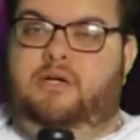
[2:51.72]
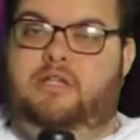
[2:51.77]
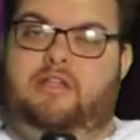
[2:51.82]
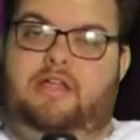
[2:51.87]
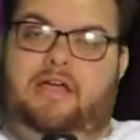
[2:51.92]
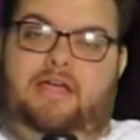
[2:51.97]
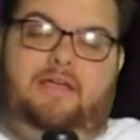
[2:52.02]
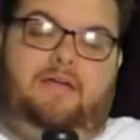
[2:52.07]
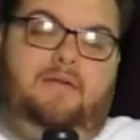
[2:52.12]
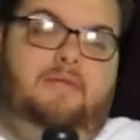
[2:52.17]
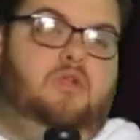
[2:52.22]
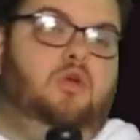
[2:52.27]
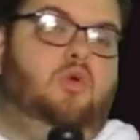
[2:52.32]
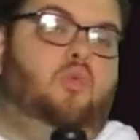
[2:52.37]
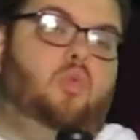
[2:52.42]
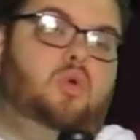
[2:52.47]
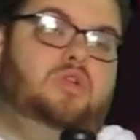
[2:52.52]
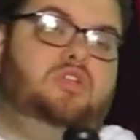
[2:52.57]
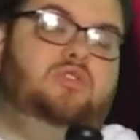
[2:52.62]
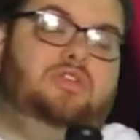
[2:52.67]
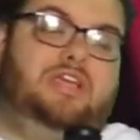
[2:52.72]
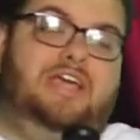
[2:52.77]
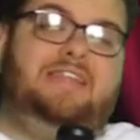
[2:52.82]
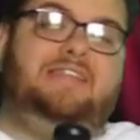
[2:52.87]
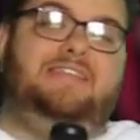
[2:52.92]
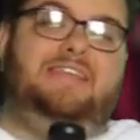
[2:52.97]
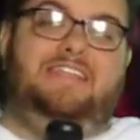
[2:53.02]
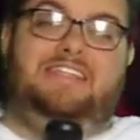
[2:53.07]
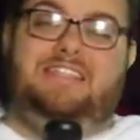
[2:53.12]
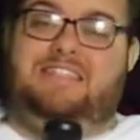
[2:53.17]
like when you get
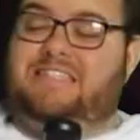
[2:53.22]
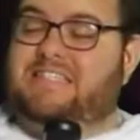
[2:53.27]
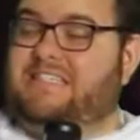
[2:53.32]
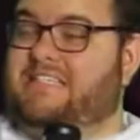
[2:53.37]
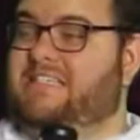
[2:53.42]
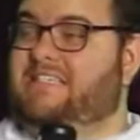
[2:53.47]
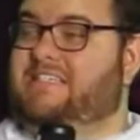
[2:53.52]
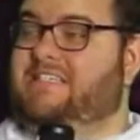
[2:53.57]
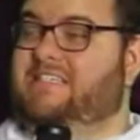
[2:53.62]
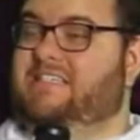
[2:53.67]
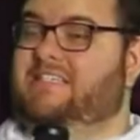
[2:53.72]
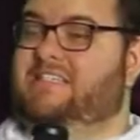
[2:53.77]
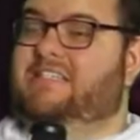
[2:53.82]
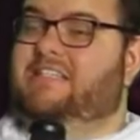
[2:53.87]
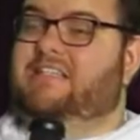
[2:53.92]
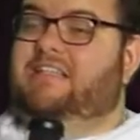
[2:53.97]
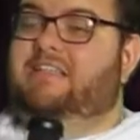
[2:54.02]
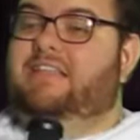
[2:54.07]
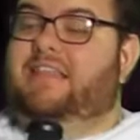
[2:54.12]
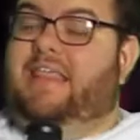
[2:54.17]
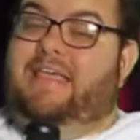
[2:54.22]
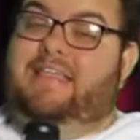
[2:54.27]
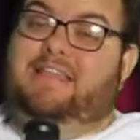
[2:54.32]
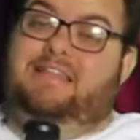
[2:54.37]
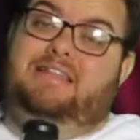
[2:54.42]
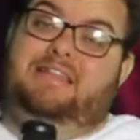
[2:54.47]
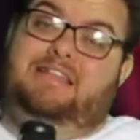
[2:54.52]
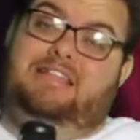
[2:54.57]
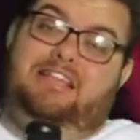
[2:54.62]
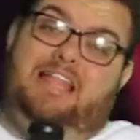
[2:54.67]
into like
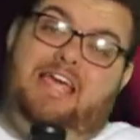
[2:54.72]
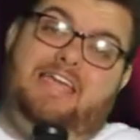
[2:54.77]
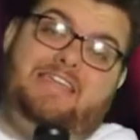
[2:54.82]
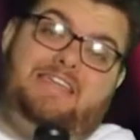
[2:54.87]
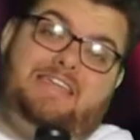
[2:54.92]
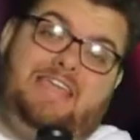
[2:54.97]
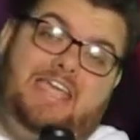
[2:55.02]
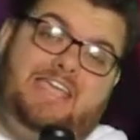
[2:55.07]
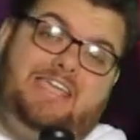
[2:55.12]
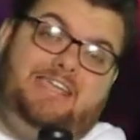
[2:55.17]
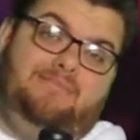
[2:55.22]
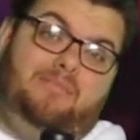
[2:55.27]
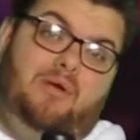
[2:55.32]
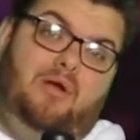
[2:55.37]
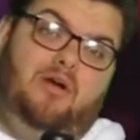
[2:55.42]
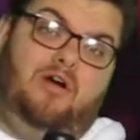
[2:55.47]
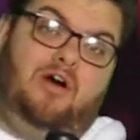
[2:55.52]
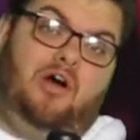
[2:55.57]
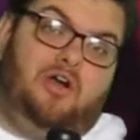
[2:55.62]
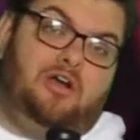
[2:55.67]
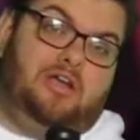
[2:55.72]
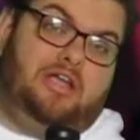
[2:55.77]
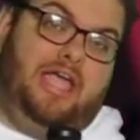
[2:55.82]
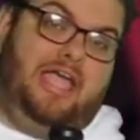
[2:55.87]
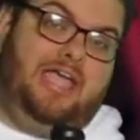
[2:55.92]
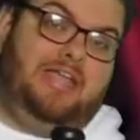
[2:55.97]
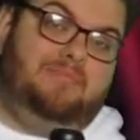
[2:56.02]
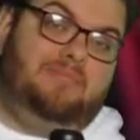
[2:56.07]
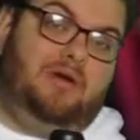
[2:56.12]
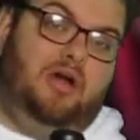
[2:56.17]
late game
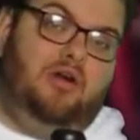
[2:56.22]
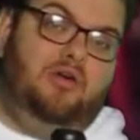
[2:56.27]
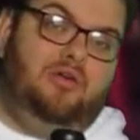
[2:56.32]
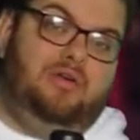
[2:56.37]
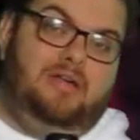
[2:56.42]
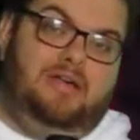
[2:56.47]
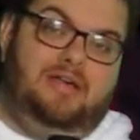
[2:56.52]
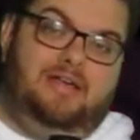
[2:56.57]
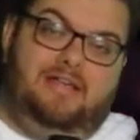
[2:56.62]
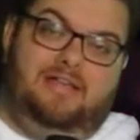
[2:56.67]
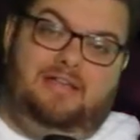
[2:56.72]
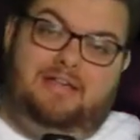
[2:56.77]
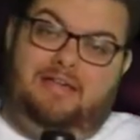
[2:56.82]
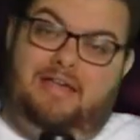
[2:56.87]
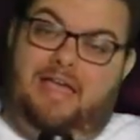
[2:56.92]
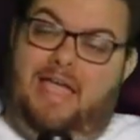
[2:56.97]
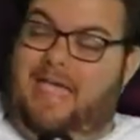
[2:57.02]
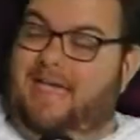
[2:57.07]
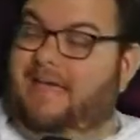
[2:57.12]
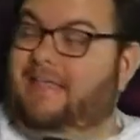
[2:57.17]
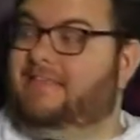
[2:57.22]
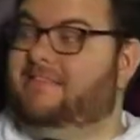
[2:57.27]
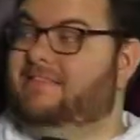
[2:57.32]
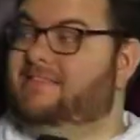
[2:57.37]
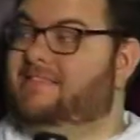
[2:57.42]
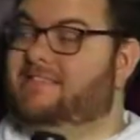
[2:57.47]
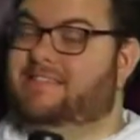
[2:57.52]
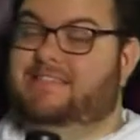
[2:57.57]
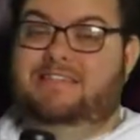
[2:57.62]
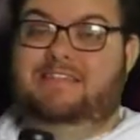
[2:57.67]
arcade mode and
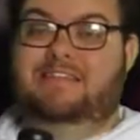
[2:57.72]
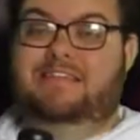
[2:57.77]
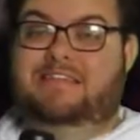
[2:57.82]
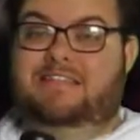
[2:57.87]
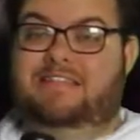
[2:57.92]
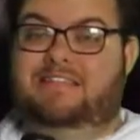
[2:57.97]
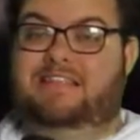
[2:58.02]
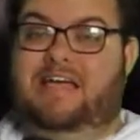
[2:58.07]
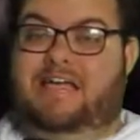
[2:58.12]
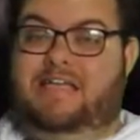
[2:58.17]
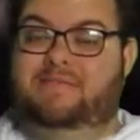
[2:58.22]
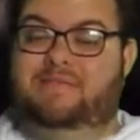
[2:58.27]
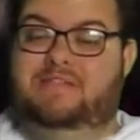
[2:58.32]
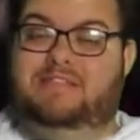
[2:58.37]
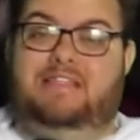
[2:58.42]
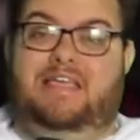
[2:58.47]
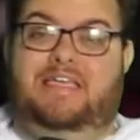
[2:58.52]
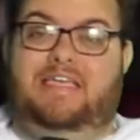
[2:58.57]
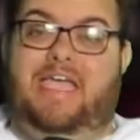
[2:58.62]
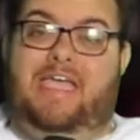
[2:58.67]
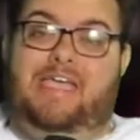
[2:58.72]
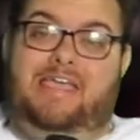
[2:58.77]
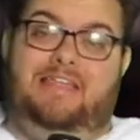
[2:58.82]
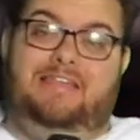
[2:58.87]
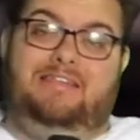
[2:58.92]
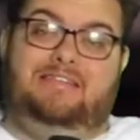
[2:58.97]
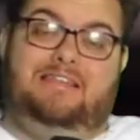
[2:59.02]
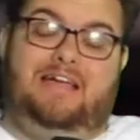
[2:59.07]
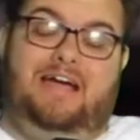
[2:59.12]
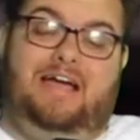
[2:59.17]
Diamond like 8
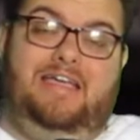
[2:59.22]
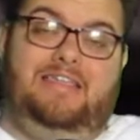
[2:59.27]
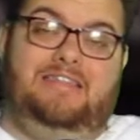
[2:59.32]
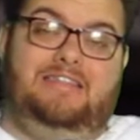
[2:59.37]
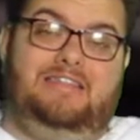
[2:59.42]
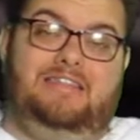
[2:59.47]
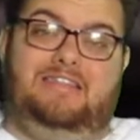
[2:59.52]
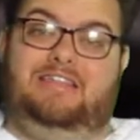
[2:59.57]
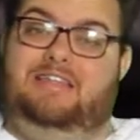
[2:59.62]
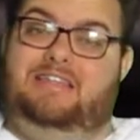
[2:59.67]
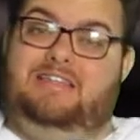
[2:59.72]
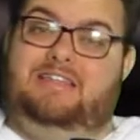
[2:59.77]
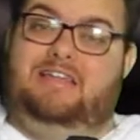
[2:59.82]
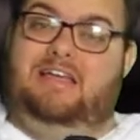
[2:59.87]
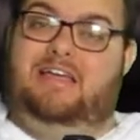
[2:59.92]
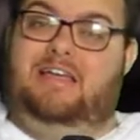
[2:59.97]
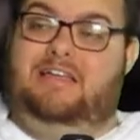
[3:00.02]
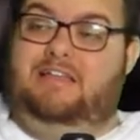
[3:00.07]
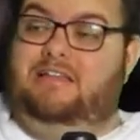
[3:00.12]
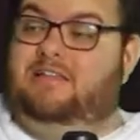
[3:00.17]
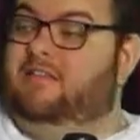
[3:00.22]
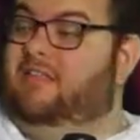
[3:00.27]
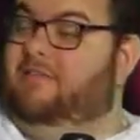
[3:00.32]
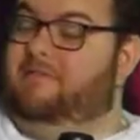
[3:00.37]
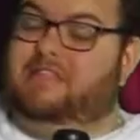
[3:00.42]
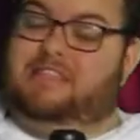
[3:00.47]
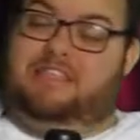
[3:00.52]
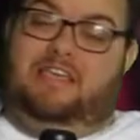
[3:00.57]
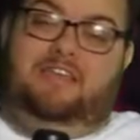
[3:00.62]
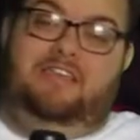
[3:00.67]
and 9, let me
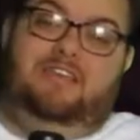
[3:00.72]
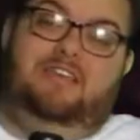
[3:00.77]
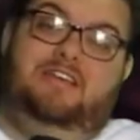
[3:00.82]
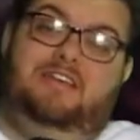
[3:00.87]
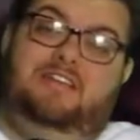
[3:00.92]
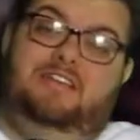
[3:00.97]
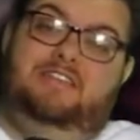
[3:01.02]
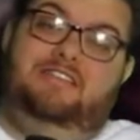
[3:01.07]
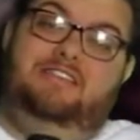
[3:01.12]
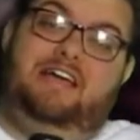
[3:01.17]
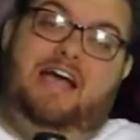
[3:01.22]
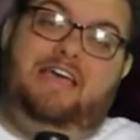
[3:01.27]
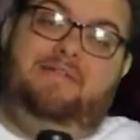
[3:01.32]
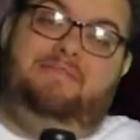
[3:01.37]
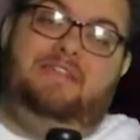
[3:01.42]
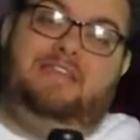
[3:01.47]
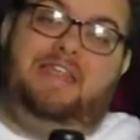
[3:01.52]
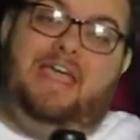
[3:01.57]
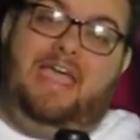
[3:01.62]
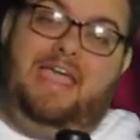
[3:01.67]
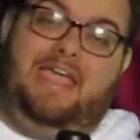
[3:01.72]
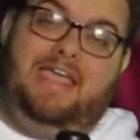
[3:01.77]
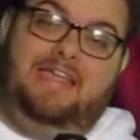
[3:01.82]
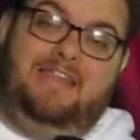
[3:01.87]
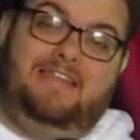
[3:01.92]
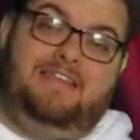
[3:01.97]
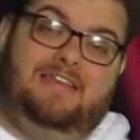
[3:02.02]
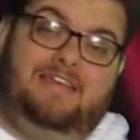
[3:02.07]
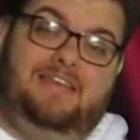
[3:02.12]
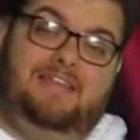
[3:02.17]
tell you, Diamond 8
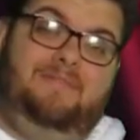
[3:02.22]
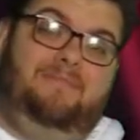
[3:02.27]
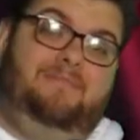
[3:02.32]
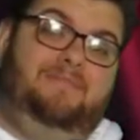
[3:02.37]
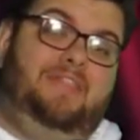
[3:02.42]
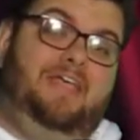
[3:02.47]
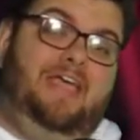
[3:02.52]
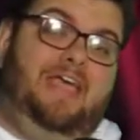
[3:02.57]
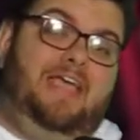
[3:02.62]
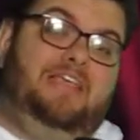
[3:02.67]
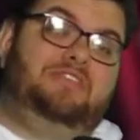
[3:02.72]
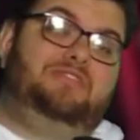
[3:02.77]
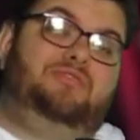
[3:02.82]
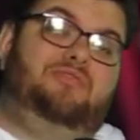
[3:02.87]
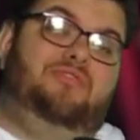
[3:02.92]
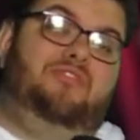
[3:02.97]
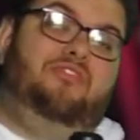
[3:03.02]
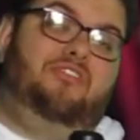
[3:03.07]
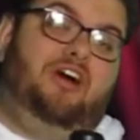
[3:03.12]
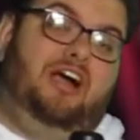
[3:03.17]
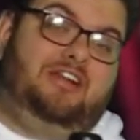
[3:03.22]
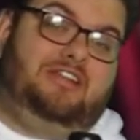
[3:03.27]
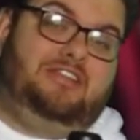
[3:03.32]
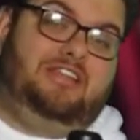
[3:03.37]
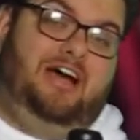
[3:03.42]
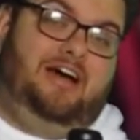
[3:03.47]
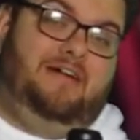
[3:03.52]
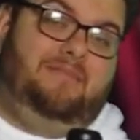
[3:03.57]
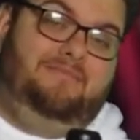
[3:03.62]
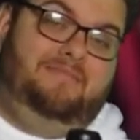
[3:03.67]
is fucked
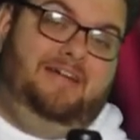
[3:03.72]
up.